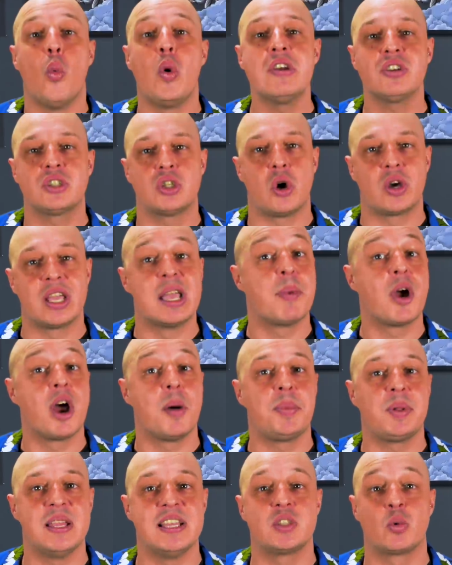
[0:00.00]
We're talking about
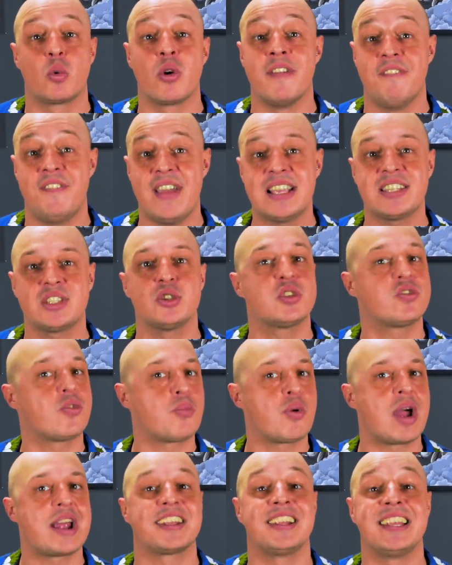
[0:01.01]
a place where investors
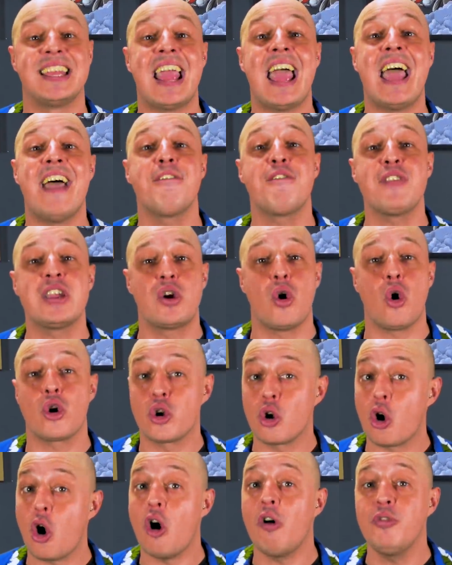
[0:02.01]
from practically every
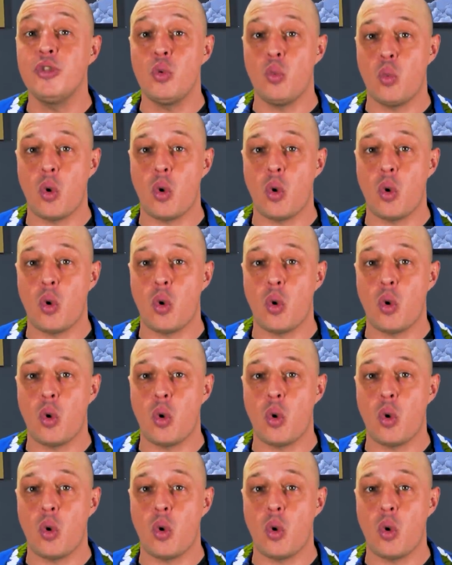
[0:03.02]
corner of the